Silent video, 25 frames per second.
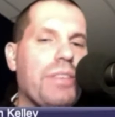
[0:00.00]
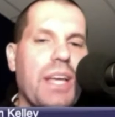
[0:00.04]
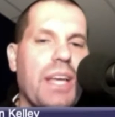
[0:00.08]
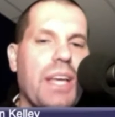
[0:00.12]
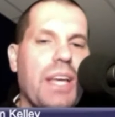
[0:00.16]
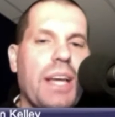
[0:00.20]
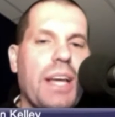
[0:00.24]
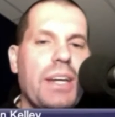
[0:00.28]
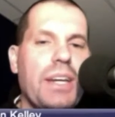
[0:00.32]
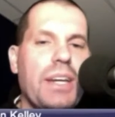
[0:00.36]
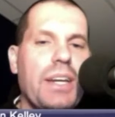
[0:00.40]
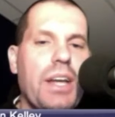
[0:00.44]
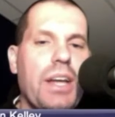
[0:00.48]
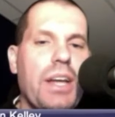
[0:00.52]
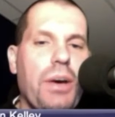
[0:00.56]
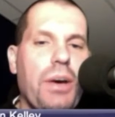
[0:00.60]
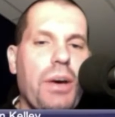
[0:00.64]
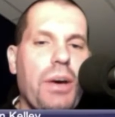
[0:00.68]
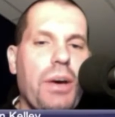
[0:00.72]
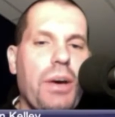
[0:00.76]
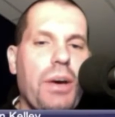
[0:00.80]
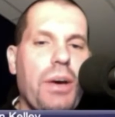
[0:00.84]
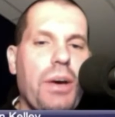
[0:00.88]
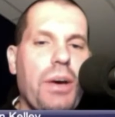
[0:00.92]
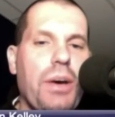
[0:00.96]
I know
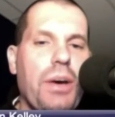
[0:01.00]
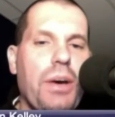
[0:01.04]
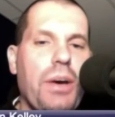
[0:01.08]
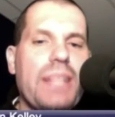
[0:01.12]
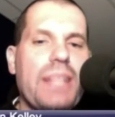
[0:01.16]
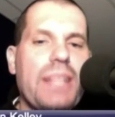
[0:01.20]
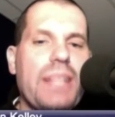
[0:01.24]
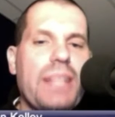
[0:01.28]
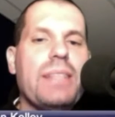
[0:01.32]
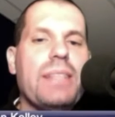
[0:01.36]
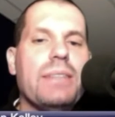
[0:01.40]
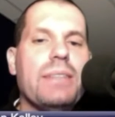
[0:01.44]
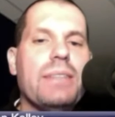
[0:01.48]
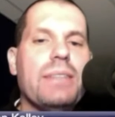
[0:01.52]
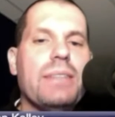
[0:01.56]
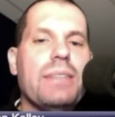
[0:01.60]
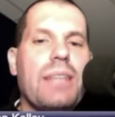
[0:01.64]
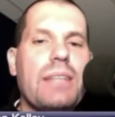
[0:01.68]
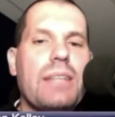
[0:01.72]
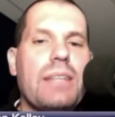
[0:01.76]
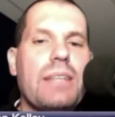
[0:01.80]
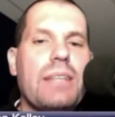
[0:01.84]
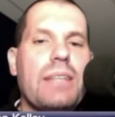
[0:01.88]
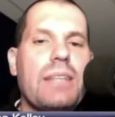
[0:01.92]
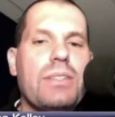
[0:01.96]
that's
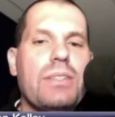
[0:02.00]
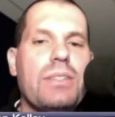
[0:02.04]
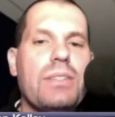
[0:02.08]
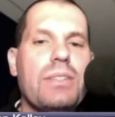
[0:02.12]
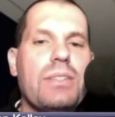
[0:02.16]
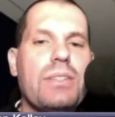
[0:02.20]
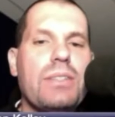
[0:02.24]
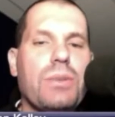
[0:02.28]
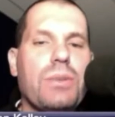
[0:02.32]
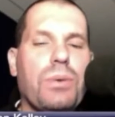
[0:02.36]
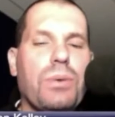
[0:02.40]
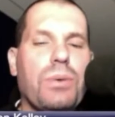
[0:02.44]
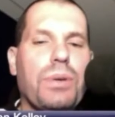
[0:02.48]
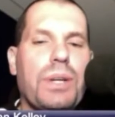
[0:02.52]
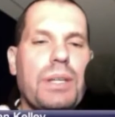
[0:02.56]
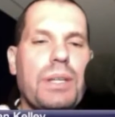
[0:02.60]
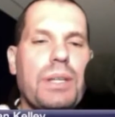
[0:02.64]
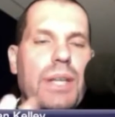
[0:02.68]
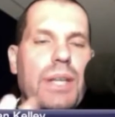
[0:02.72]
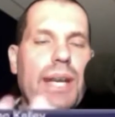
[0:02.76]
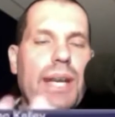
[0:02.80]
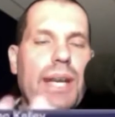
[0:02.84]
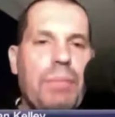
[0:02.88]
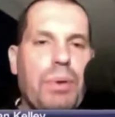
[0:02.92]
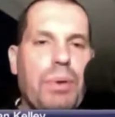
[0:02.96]
already there, and
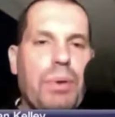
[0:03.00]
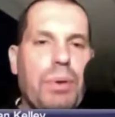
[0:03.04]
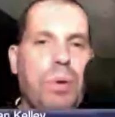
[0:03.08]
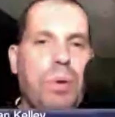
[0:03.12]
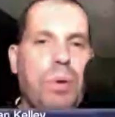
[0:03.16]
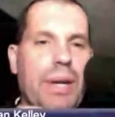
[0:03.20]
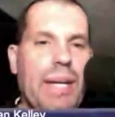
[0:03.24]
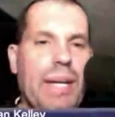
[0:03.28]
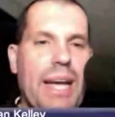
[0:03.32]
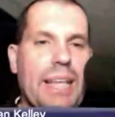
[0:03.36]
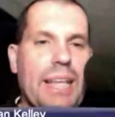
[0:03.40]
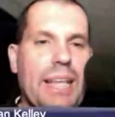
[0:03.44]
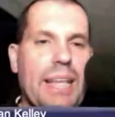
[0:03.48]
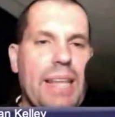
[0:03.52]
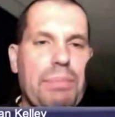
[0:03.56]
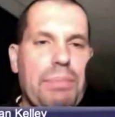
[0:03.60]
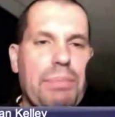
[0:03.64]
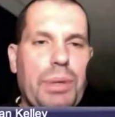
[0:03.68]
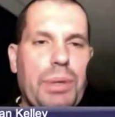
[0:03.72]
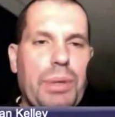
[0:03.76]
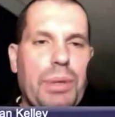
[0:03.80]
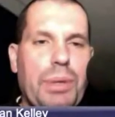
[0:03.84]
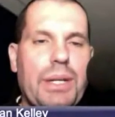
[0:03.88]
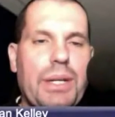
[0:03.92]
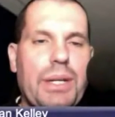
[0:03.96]
we're already at that point.
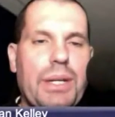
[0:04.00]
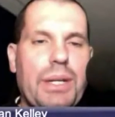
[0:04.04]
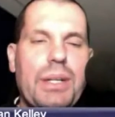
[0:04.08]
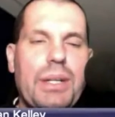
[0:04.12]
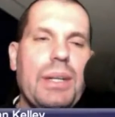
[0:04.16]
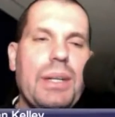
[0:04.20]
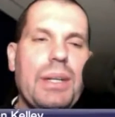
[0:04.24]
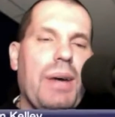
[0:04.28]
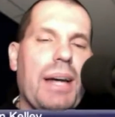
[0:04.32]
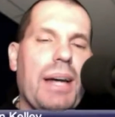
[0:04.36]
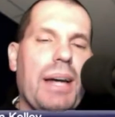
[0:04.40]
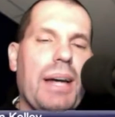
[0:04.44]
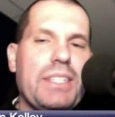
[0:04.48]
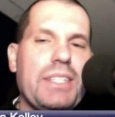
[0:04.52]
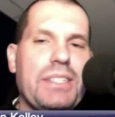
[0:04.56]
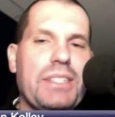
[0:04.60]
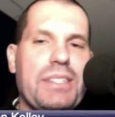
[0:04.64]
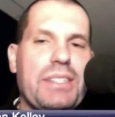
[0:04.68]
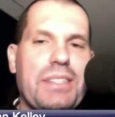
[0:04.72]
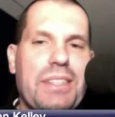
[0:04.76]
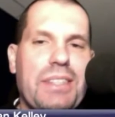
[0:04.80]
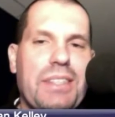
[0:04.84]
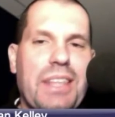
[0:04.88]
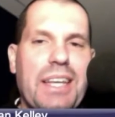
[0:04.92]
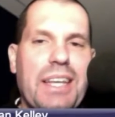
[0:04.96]
But I just
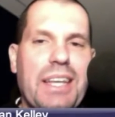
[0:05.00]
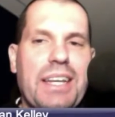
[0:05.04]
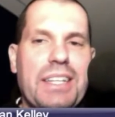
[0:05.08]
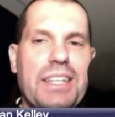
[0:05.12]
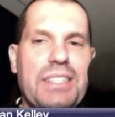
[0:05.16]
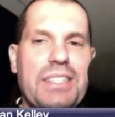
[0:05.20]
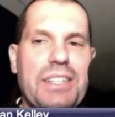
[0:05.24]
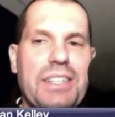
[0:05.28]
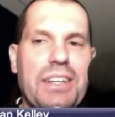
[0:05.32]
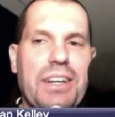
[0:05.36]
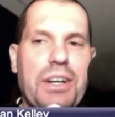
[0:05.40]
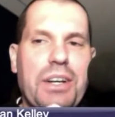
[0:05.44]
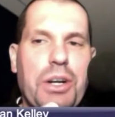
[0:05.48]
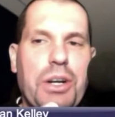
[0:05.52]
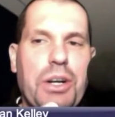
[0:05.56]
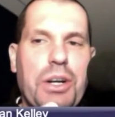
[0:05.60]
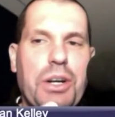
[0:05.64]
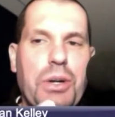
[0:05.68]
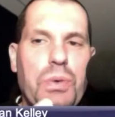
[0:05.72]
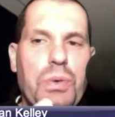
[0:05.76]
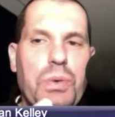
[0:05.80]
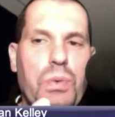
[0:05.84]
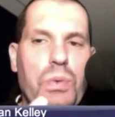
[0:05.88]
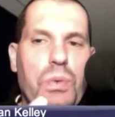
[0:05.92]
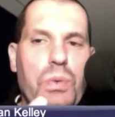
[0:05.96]
think it's a
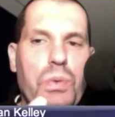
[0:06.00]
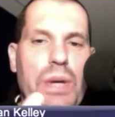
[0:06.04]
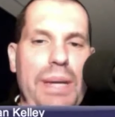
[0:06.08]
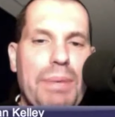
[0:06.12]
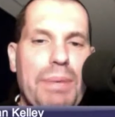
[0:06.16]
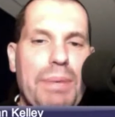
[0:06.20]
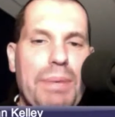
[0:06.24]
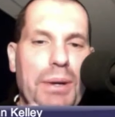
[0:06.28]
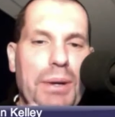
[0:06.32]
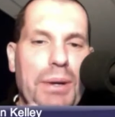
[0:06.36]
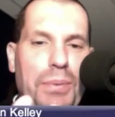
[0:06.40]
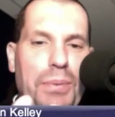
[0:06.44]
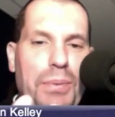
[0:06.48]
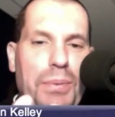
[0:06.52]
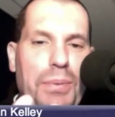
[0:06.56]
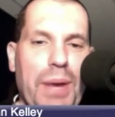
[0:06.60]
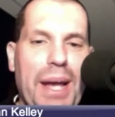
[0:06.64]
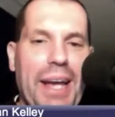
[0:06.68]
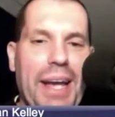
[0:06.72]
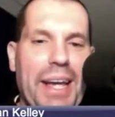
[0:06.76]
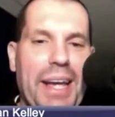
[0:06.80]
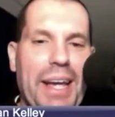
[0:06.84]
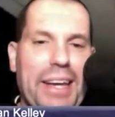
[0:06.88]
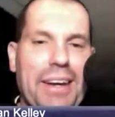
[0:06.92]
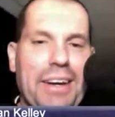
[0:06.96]
creepier
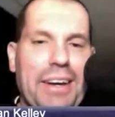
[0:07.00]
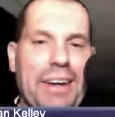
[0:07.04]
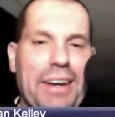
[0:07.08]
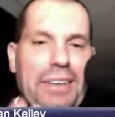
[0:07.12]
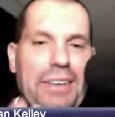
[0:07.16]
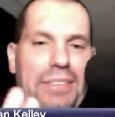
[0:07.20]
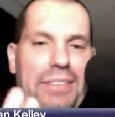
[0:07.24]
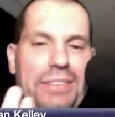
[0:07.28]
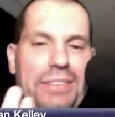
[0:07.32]
way of.